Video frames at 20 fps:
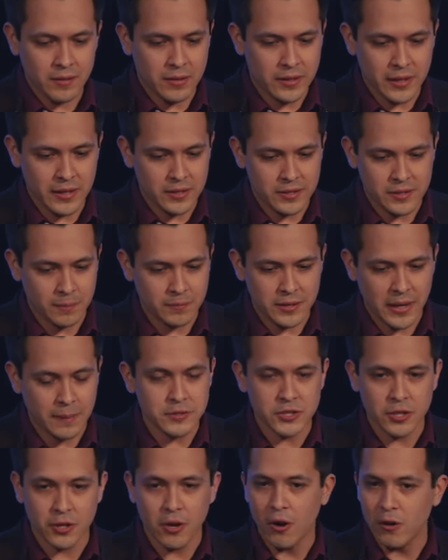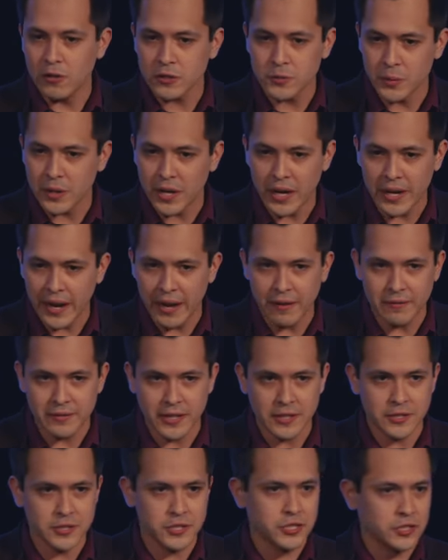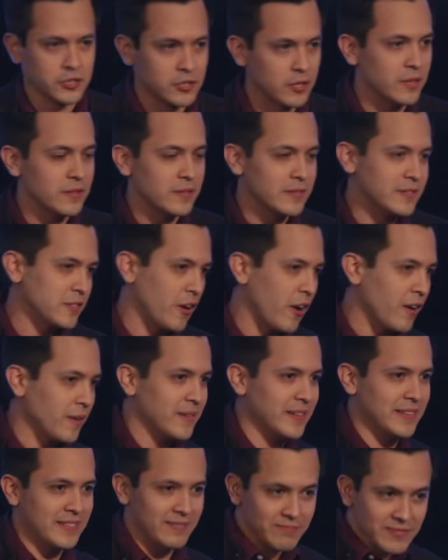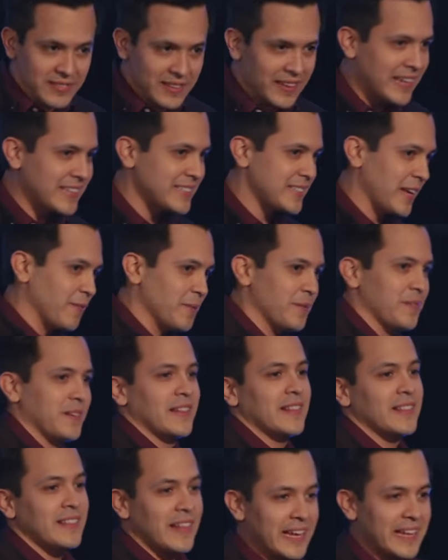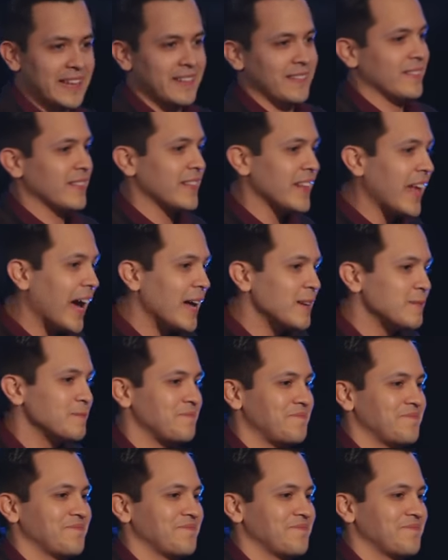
the, sometimes the calls will cut out and they just talk, sound like that.